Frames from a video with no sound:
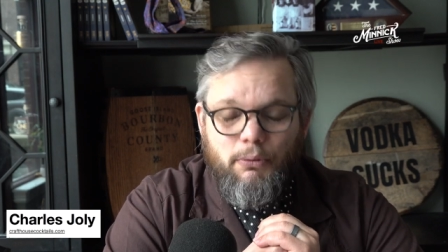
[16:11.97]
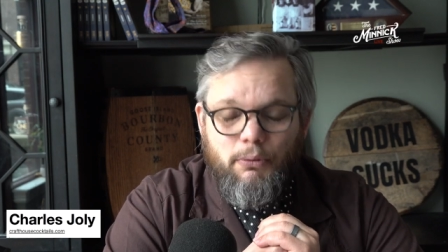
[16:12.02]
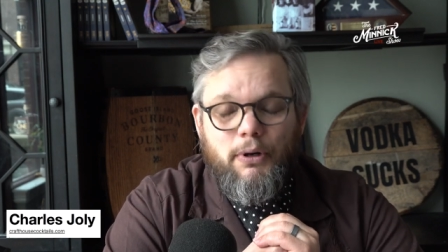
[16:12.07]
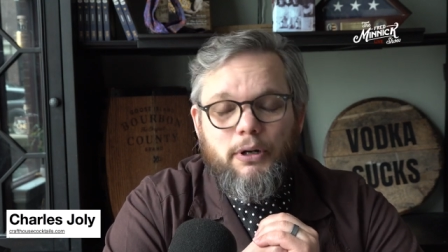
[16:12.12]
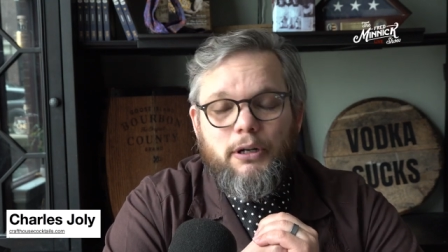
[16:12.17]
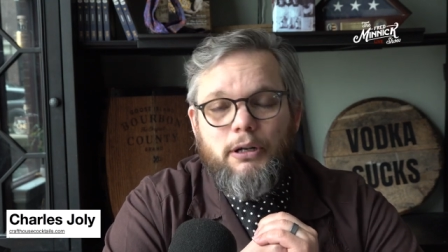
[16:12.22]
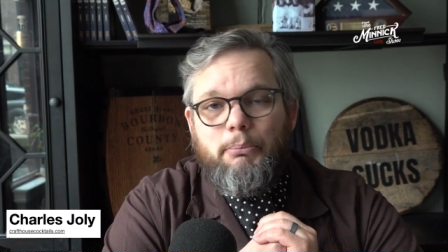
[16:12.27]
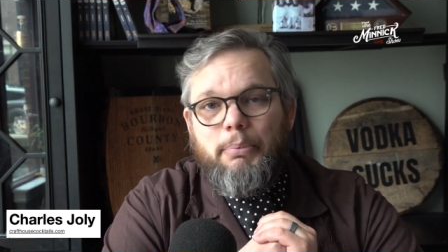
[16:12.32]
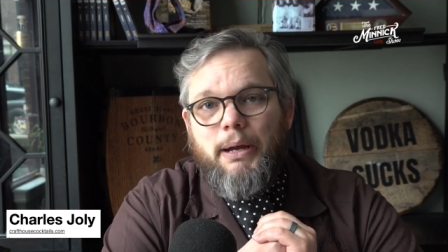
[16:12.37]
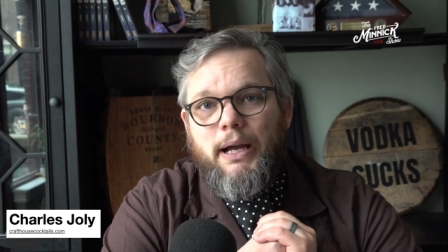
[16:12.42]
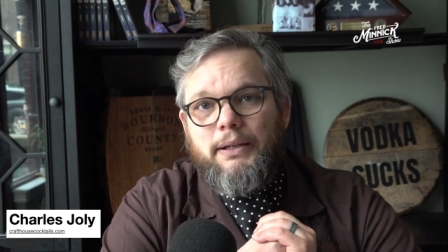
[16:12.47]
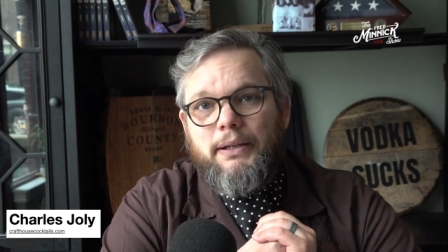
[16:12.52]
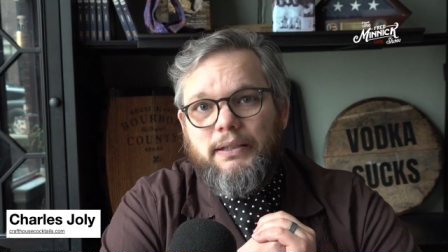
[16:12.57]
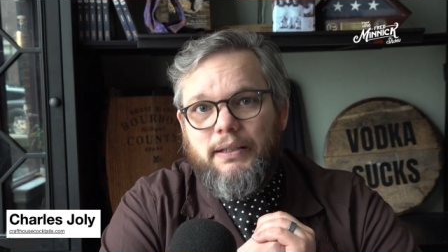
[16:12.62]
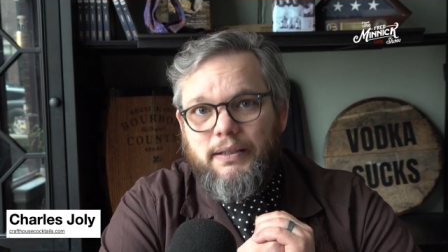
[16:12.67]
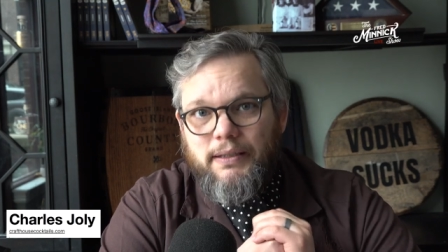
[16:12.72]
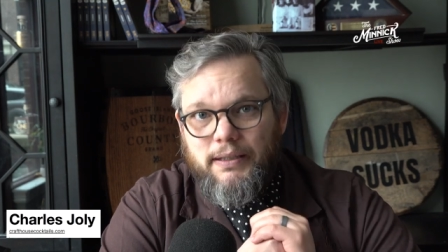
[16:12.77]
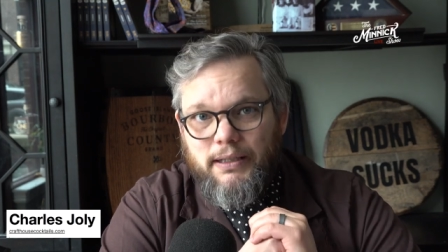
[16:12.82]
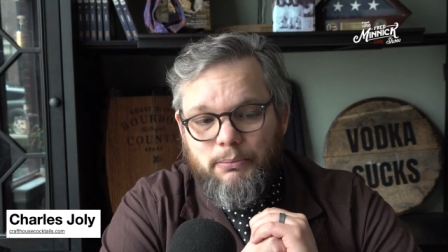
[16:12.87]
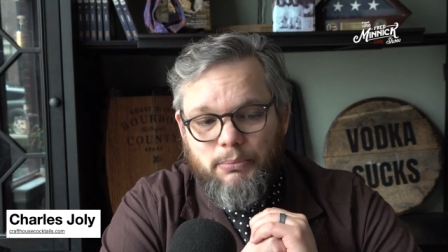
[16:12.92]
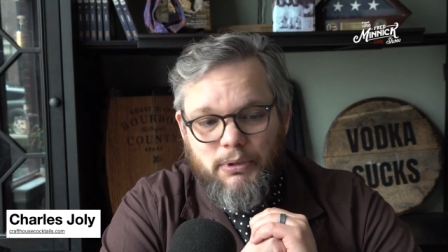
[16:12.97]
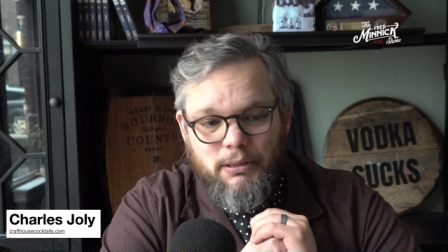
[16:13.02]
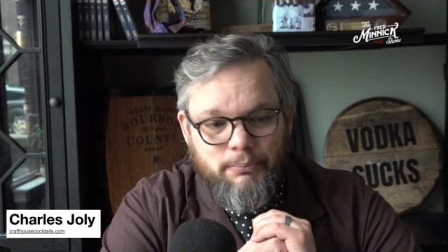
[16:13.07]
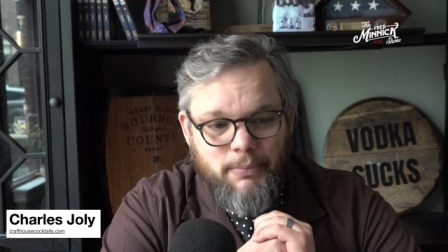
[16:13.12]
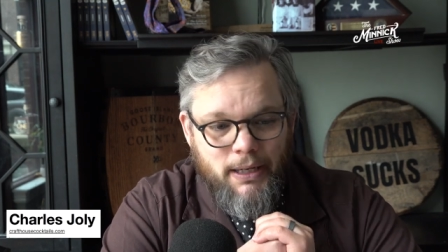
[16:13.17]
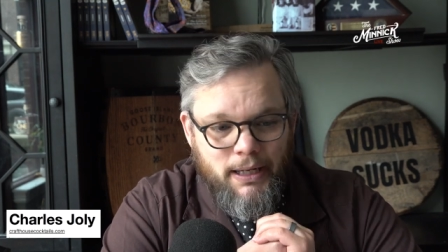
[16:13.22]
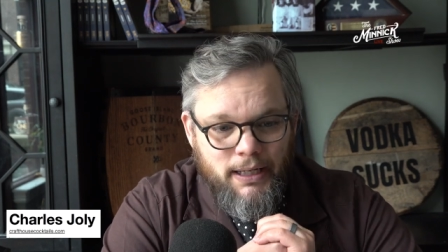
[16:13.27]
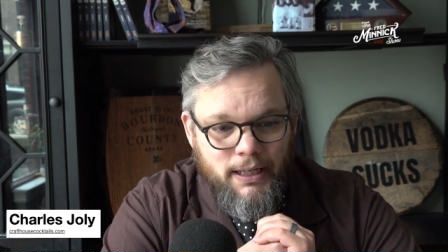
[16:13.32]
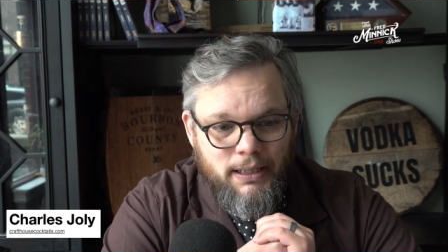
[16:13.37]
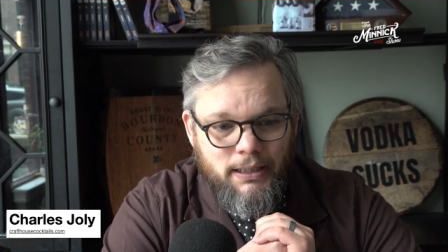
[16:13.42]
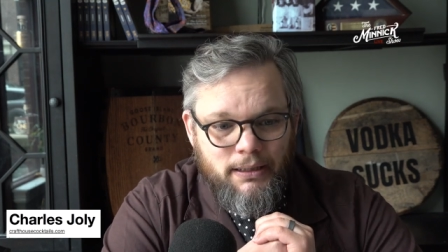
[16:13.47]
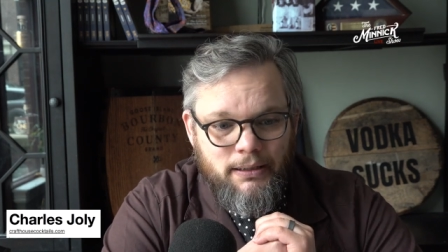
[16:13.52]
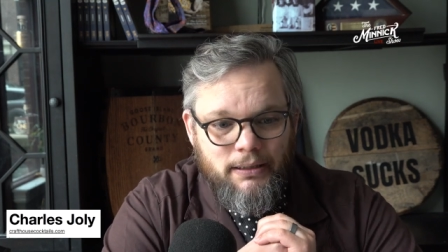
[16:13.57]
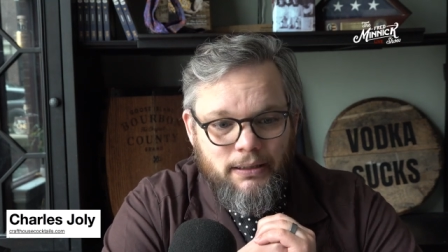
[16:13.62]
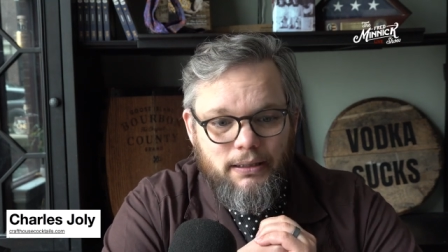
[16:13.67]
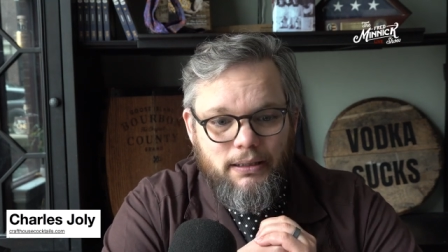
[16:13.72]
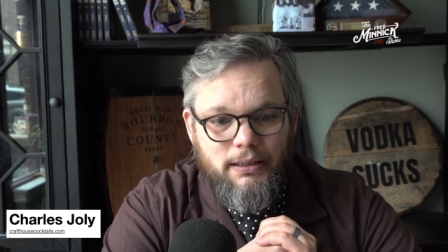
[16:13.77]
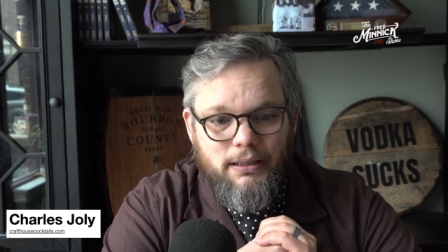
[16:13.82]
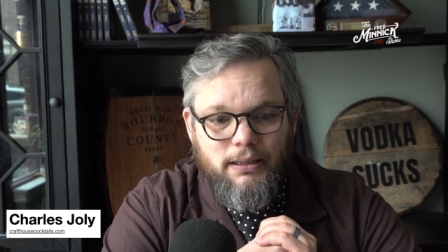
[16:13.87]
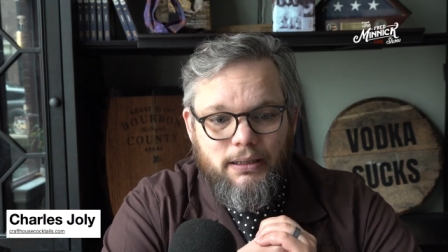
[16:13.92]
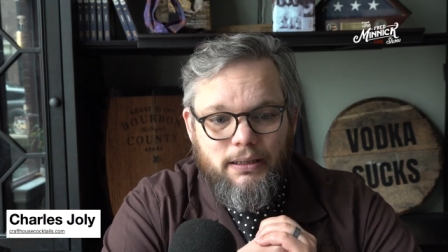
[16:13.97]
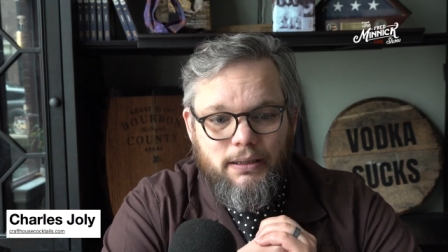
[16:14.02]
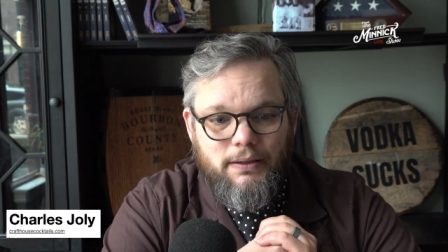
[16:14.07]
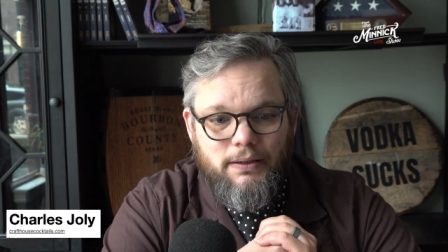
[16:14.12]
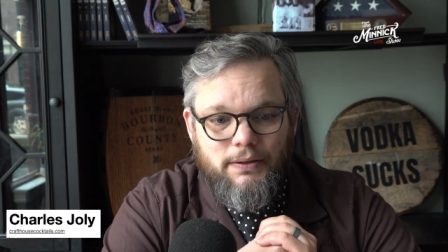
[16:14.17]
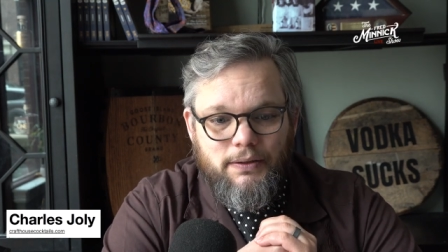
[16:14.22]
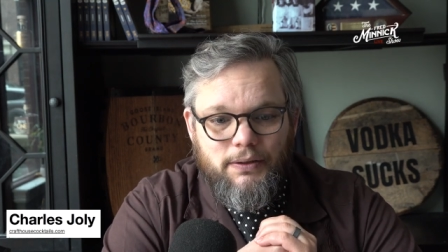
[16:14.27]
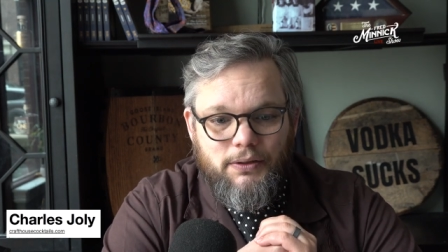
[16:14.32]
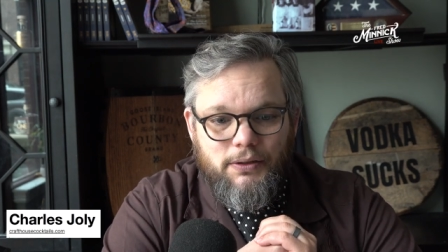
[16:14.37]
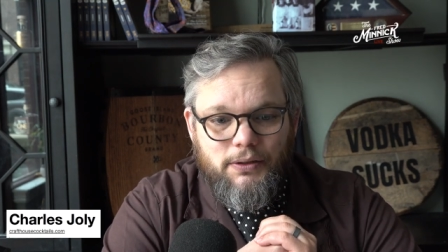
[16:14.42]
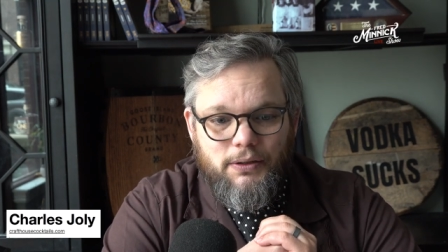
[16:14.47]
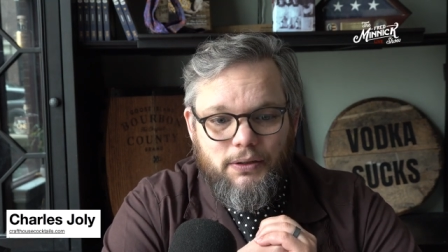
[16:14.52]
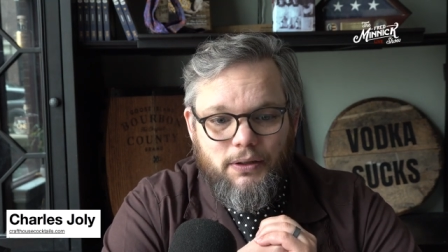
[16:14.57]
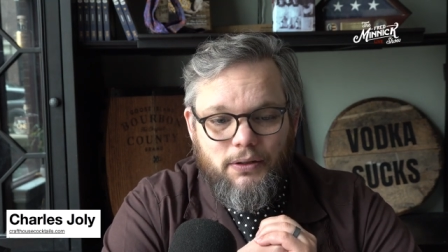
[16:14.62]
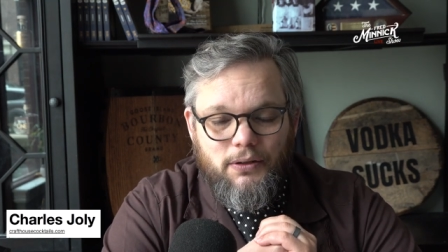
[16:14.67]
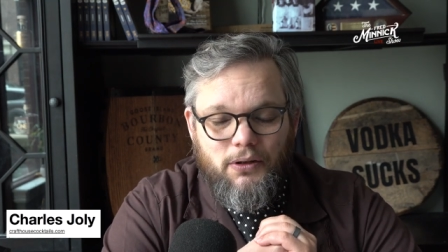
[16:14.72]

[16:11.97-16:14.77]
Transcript: are about to see be made is